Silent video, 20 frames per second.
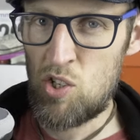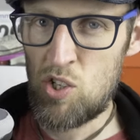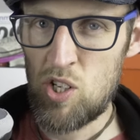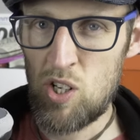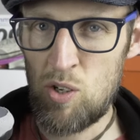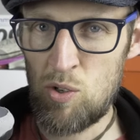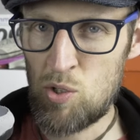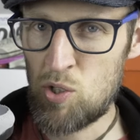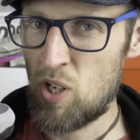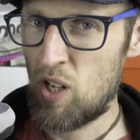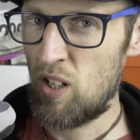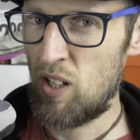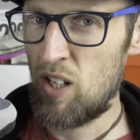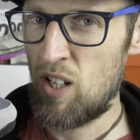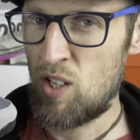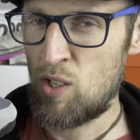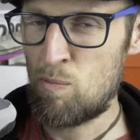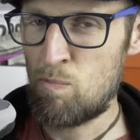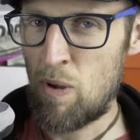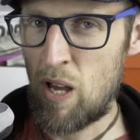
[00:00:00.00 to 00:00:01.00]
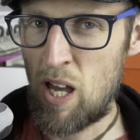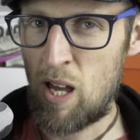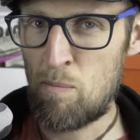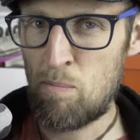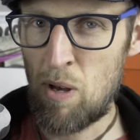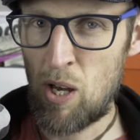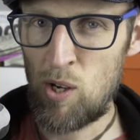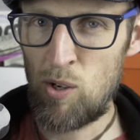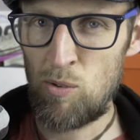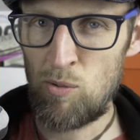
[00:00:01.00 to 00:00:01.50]
shoe certainly is bare
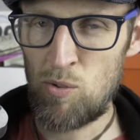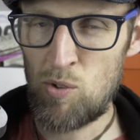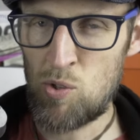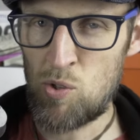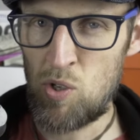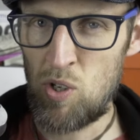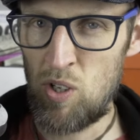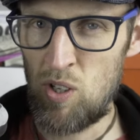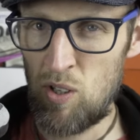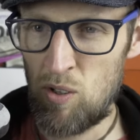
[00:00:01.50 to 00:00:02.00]
bones,